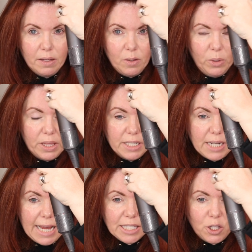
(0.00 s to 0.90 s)
With the
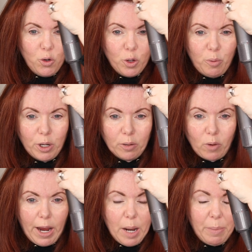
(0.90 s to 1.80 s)
Dyson, you can put it
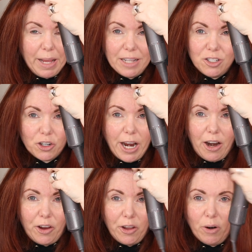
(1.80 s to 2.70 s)
right up against your
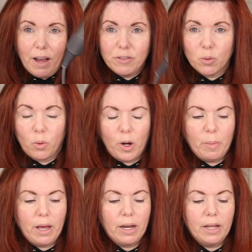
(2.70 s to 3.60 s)
hair. You don't have to worry
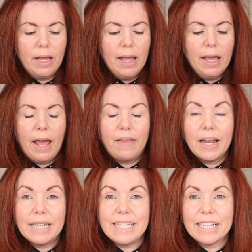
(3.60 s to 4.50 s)
about it. And then
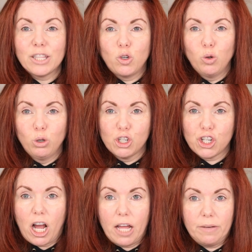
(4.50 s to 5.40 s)
I take the cool
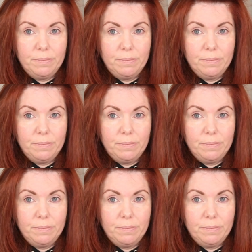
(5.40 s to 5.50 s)
shot.